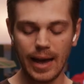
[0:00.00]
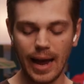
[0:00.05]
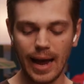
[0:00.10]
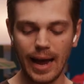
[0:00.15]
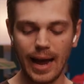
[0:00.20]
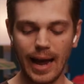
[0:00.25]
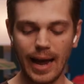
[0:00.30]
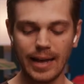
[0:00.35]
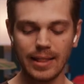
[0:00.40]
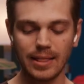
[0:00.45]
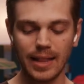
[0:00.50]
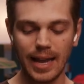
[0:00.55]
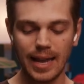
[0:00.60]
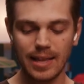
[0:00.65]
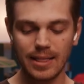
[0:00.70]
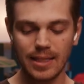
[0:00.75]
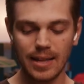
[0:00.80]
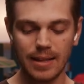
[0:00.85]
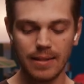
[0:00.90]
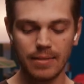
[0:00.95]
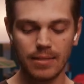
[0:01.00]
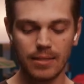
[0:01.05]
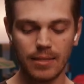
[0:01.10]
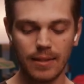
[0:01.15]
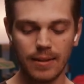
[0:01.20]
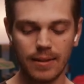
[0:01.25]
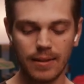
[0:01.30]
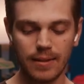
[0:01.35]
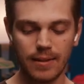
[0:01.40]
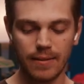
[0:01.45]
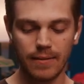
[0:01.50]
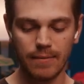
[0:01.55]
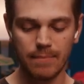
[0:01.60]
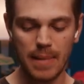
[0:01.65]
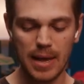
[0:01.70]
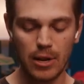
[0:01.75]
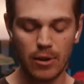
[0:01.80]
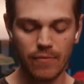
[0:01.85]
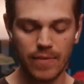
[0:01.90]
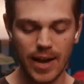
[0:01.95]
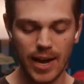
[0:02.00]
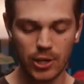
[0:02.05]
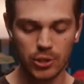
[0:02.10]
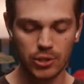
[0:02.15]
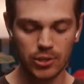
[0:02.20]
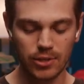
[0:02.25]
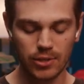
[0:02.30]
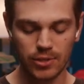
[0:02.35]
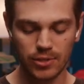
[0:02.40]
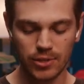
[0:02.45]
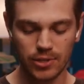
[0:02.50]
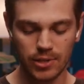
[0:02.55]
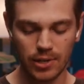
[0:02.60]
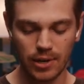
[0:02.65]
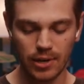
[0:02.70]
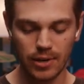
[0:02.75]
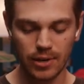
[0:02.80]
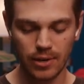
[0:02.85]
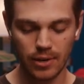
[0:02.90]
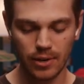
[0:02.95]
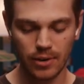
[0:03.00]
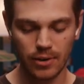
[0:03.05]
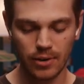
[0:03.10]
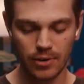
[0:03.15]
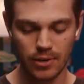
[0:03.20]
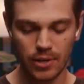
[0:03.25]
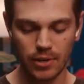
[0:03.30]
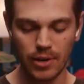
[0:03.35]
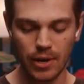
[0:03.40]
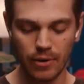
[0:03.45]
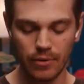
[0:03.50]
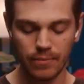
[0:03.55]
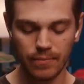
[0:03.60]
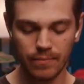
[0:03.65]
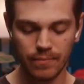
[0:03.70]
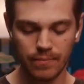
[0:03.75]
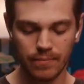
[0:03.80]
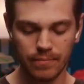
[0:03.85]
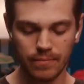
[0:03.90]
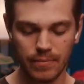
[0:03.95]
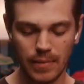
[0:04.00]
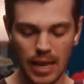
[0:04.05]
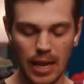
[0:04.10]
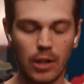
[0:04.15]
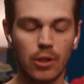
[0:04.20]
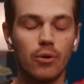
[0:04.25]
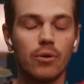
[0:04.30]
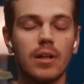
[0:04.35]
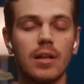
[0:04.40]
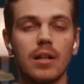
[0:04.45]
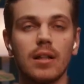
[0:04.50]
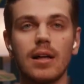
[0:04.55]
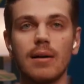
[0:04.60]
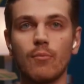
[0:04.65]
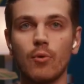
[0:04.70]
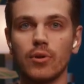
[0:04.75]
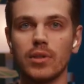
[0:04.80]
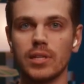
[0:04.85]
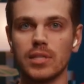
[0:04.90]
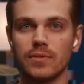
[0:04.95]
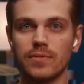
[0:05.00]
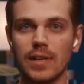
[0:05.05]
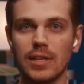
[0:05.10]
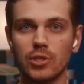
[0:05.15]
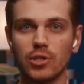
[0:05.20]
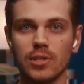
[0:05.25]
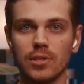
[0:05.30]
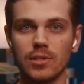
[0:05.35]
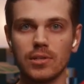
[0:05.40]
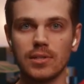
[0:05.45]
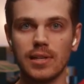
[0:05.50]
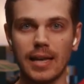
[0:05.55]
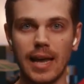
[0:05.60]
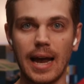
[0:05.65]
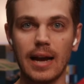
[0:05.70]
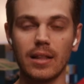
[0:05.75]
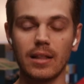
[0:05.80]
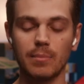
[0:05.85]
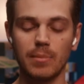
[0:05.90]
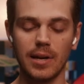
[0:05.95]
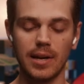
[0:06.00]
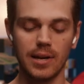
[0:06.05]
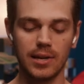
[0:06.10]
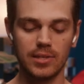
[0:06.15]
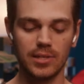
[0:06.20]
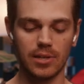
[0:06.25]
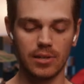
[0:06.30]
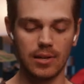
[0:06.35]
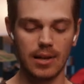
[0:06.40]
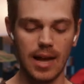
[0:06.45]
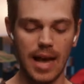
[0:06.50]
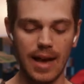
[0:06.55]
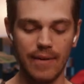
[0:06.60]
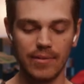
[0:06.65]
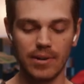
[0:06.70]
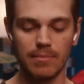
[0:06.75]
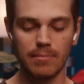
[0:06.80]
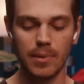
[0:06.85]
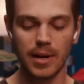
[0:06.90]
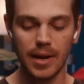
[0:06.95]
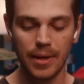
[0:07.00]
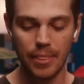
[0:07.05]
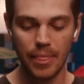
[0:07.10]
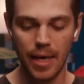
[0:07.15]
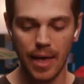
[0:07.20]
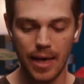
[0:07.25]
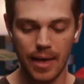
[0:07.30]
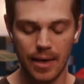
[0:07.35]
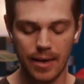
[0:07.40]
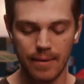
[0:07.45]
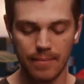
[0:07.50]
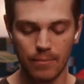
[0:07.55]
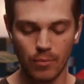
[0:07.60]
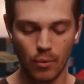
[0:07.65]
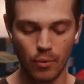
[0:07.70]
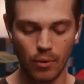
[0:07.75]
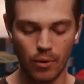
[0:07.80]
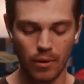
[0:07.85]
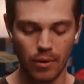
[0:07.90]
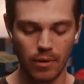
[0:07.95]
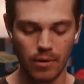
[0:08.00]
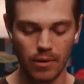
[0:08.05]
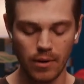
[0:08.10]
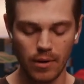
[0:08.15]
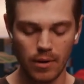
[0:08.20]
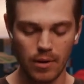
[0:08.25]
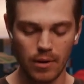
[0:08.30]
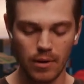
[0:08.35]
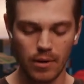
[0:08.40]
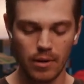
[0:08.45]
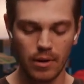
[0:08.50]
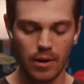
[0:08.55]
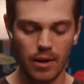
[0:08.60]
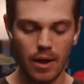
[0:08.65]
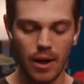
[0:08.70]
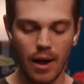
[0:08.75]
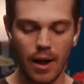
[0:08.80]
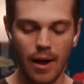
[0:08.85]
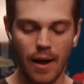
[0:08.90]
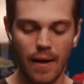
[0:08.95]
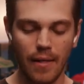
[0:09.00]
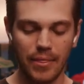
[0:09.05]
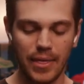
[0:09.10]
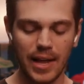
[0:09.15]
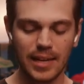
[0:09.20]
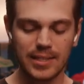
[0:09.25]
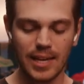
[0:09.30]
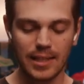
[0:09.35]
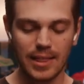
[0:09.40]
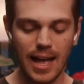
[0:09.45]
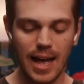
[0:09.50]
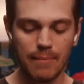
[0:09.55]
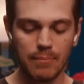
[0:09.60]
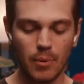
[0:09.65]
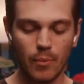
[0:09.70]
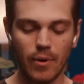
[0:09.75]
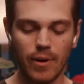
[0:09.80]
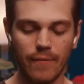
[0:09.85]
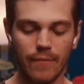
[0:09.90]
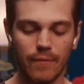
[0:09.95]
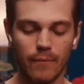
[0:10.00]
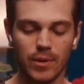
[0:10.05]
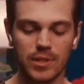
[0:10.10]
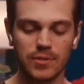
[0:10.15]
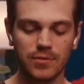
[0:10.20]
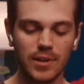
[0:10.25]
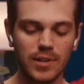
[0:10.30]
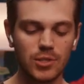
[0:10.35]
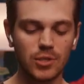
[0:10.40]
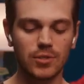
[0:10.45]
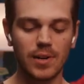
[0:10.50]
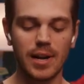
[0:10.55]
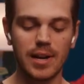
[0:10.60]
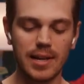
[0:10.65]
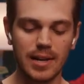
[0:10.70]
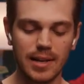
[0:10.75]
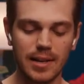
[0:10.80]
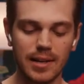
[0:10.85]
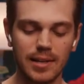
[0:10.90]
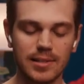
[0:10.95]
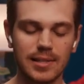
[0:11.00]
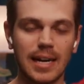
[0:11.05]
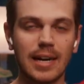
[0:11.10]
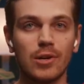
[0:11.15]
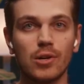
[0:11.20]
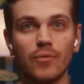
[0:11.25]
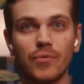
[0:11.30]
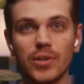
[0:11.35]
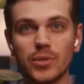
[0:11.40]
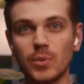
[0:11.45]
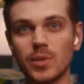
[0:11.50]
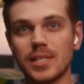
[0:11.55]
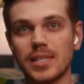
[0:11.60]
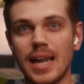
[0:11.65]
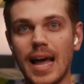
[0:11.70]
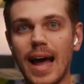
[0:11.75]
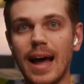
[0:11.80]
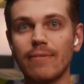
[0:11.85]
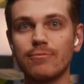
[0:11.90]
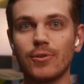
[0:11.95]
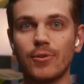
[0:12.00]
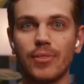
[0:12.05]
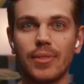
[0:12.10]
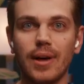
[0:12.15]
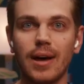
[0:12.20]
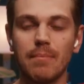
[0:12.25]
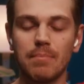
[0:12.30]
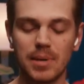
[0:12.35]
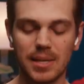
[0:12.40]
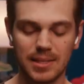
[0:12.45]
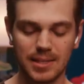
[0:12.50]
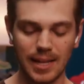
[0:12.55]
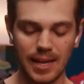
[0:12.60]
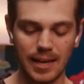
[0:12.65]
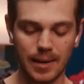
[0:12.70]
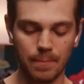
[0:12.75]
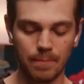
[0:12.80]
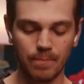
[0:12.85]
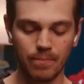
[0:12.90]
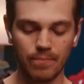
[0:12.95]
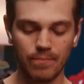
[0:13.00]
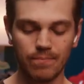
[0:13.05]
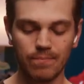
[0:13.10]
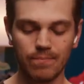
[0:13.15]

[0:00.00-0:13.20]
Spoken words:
I like that the manufacturers are, you know, including a lot more of these features like out of the box, so you're not having to mod them or things like that. But what's frustrating is, I don't know if this was an afterthought, but it's like,